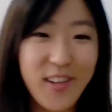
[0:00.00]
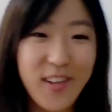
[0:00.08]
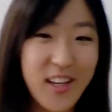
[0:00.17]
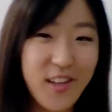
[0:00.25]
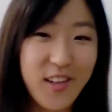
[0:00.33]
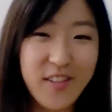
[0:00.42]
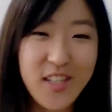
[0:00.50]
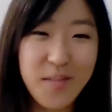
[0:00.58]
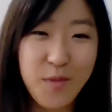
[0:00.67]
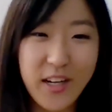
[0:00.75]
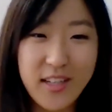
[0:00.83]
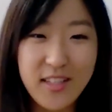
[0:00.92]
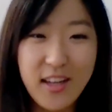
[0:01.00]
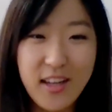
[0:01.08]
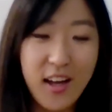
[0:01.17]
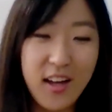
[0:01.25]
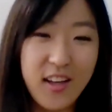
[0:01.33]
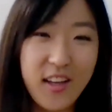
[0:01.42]
you give us
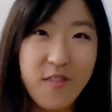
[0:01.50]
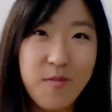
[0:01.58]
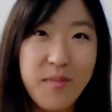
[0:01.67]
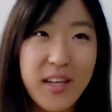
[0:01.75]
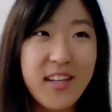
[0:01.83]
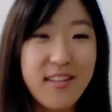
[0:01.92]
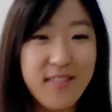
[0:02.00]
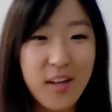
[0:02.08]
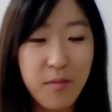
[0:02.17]
give me an example,